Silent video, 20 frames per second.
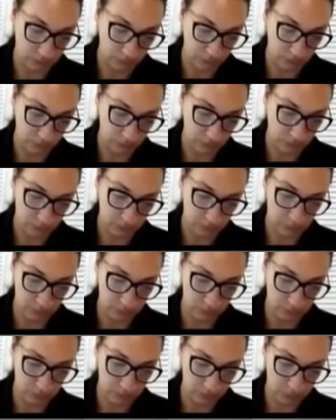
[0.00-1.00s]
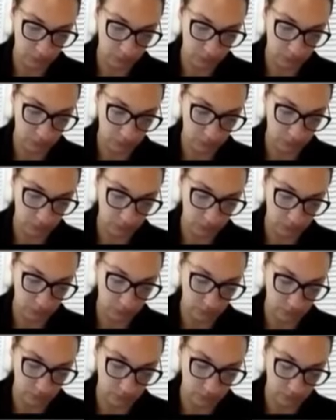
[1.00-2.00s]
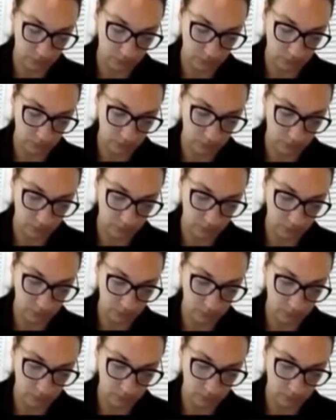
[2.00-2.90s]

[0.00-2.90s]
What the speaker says: (not speaking)